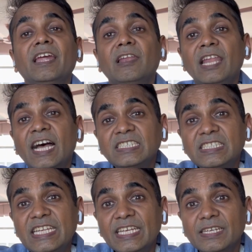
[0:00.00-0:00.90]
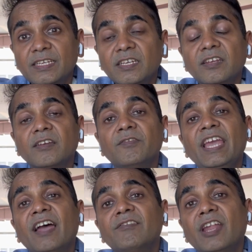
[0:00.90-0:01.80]
Lastly, we
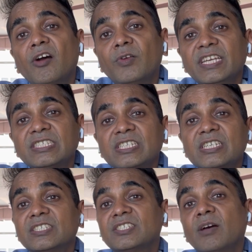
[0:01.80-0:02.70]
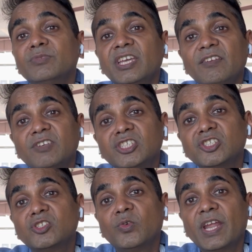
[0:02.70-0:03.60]
have nowadays something which
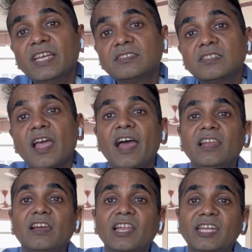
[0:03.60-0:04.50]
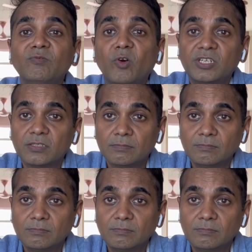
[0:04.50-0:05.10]
is known as alkaline water.